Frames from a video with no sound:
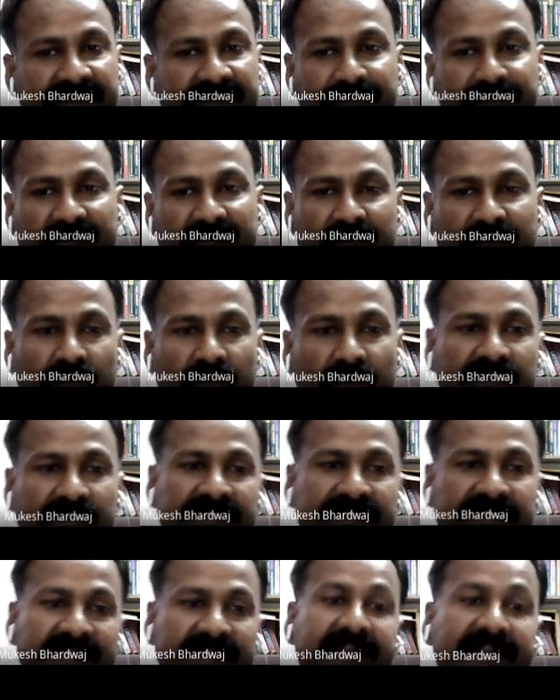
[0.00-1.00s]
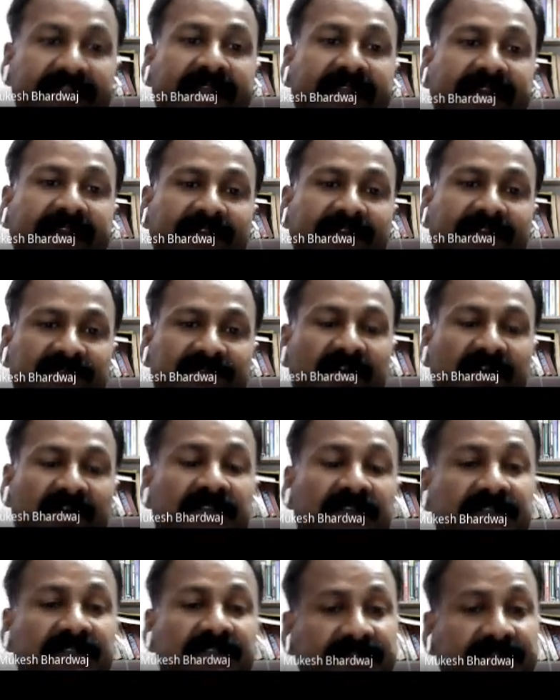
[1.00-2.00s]
electrons gain negative
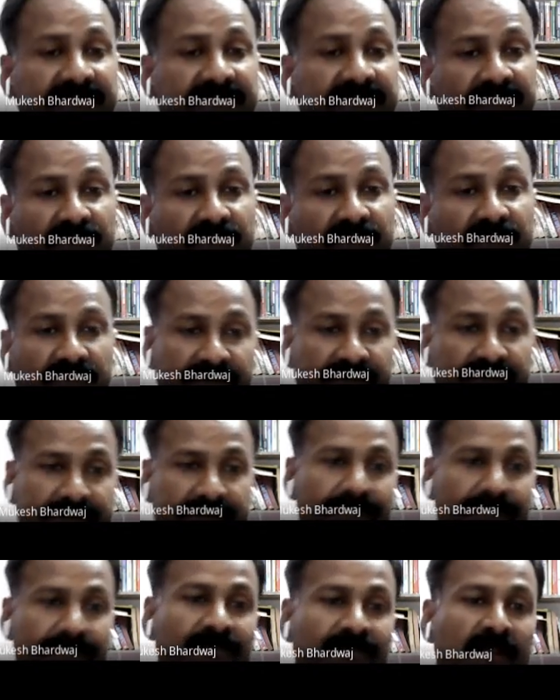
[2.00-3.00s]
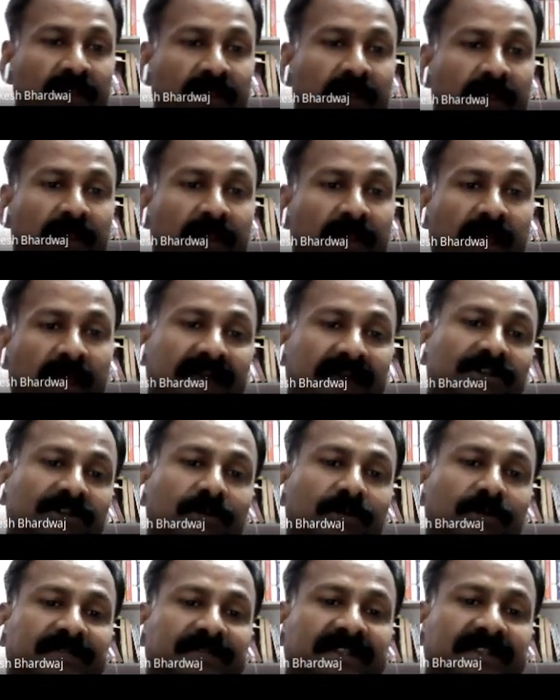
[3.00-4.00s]
charge, that is electrons. And the
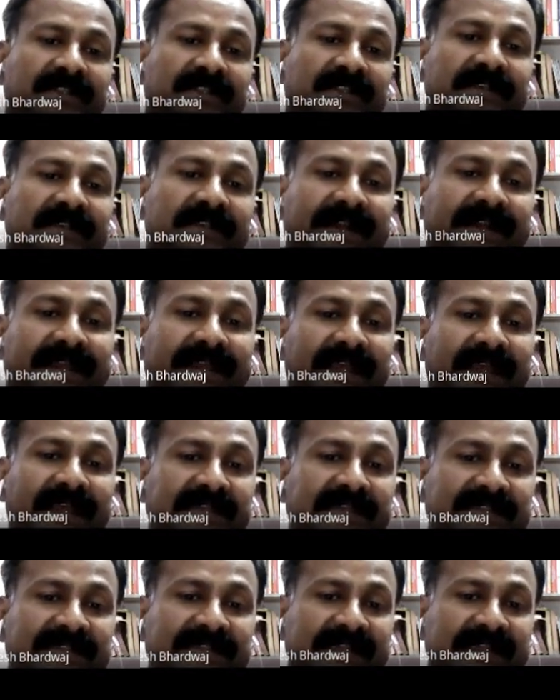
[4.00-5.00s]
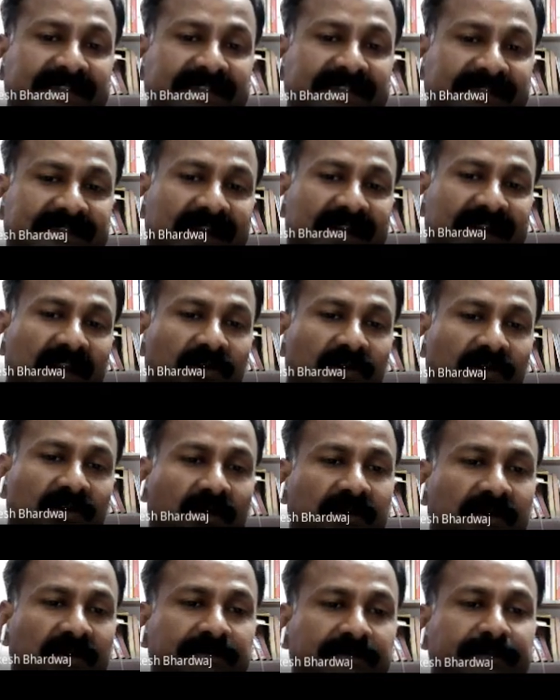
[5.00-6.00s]
object that gains the extra
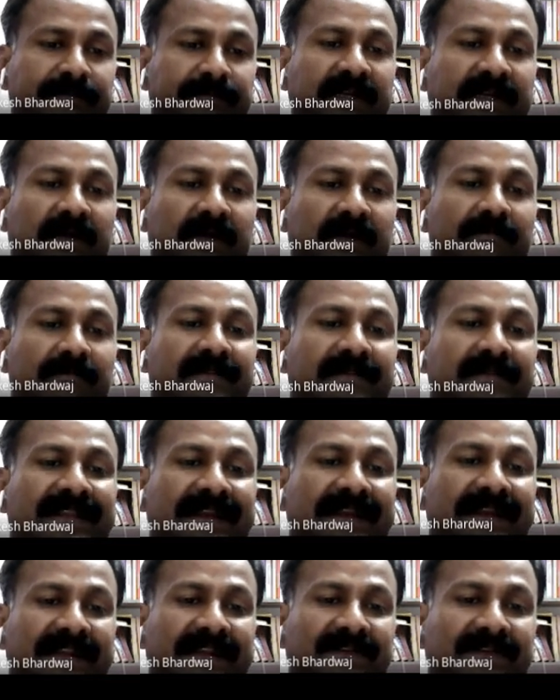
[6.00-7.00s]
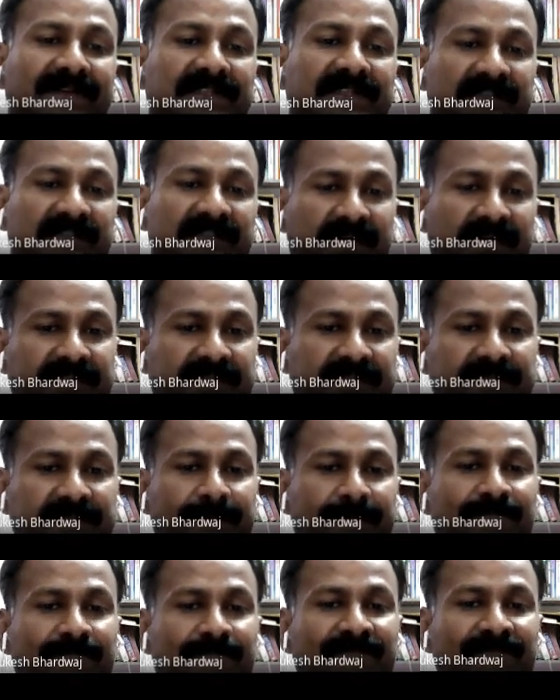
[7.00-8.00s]
electrons become negatively charged,
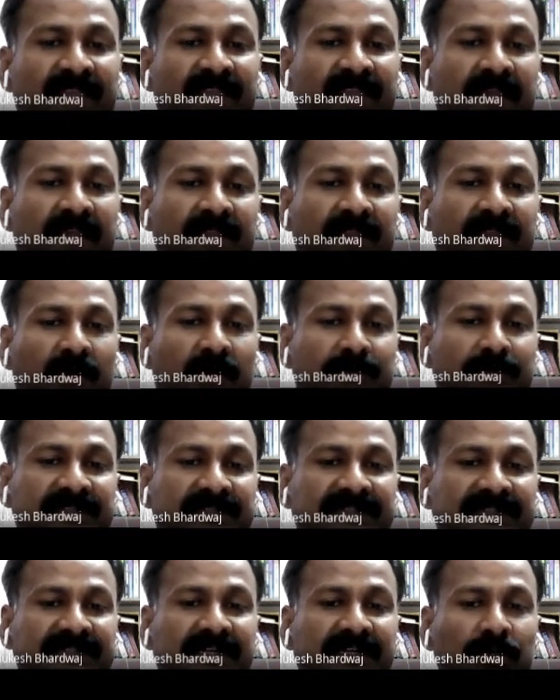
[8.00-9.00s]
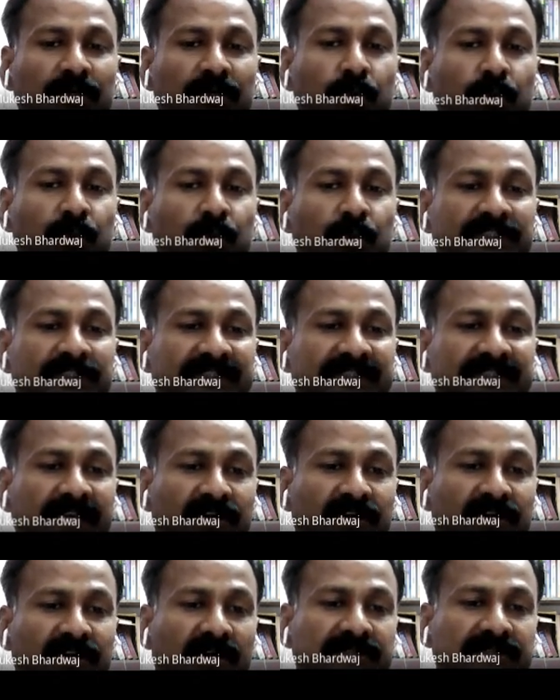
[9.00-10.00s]
and the object that loses
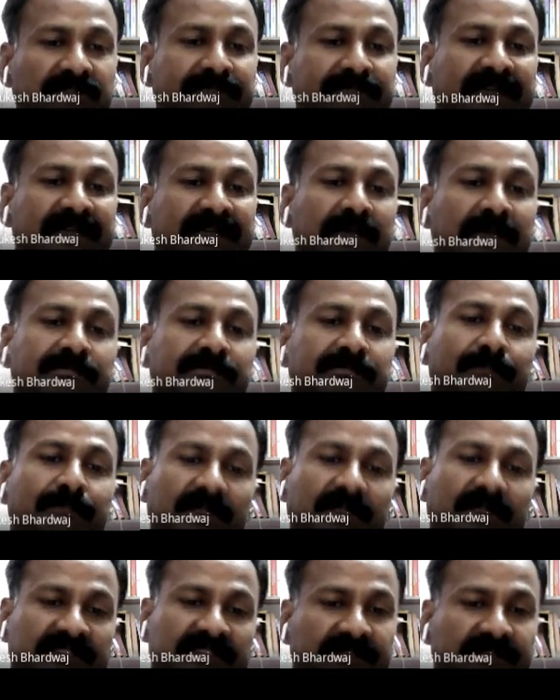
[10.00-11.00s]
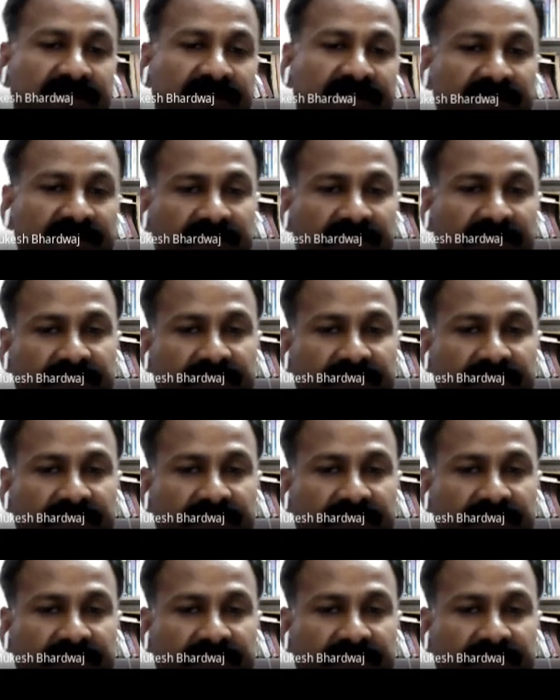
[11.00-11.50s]
electrons become positively charged.